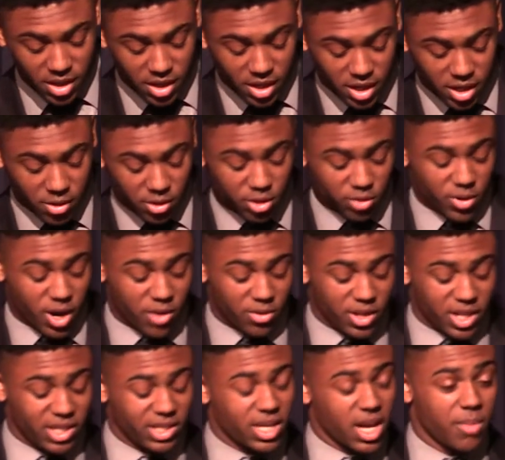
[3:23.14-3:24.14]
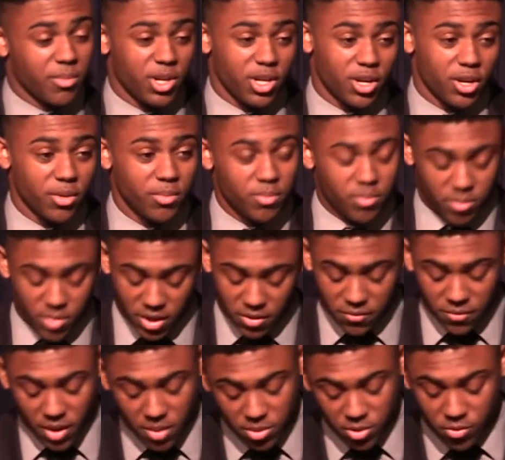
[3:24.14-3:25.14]
It was around this time of year,
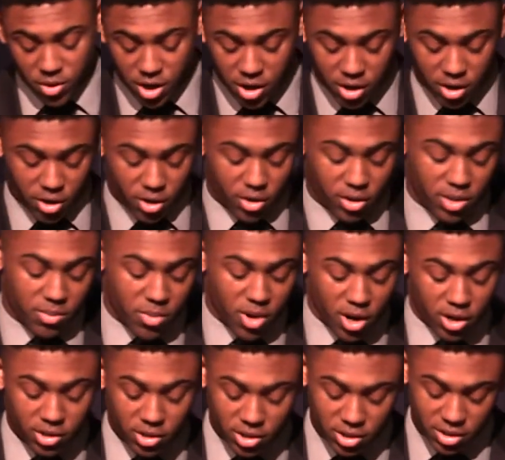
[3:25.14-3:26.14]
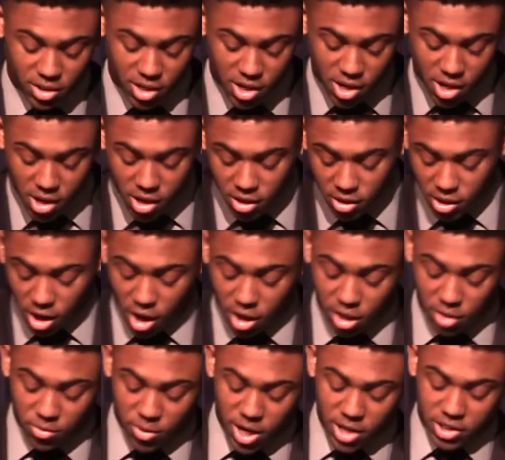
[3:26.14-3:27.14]
mid-February, early March.
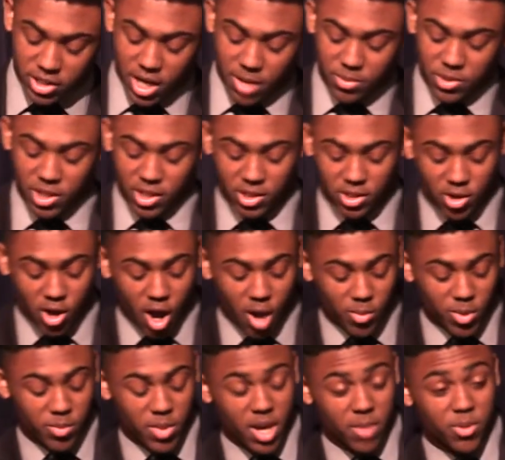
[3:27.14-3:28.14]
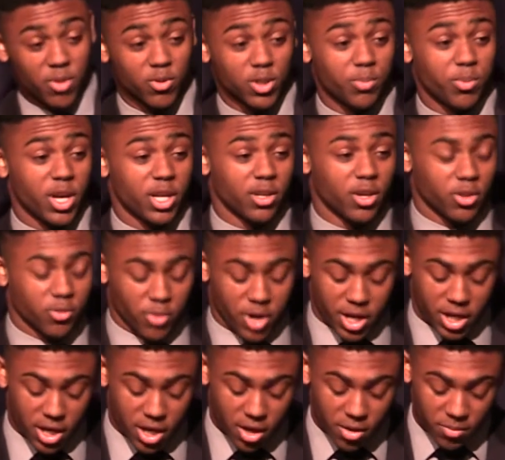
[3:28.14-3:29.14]
Carly Rae Jepsen's Call Me Maybe was playing on the
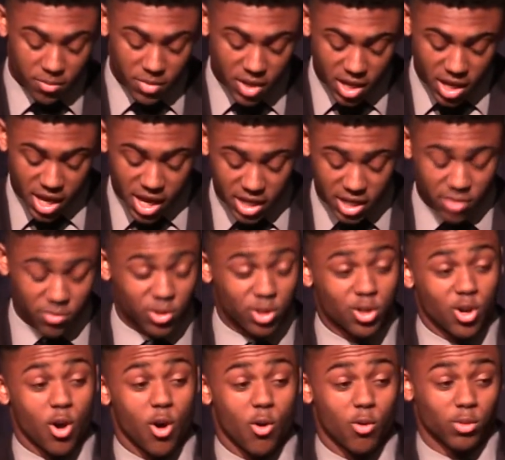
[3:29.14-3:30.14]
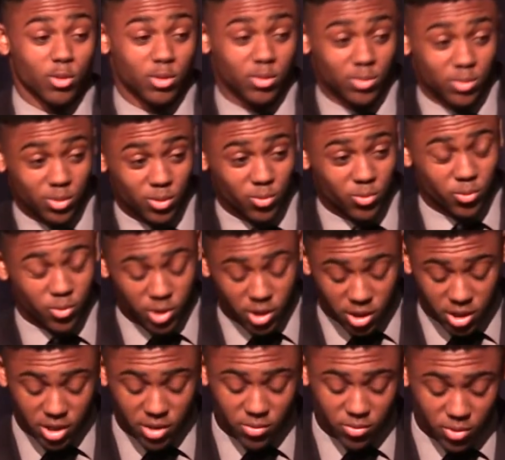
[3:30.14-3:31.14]
radio, and it was cold,
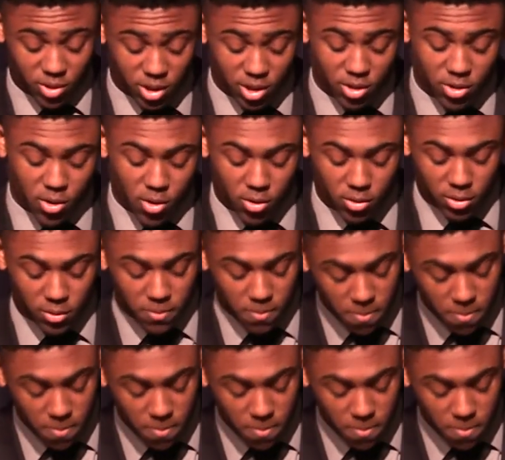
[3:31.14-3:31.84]
really, really cold.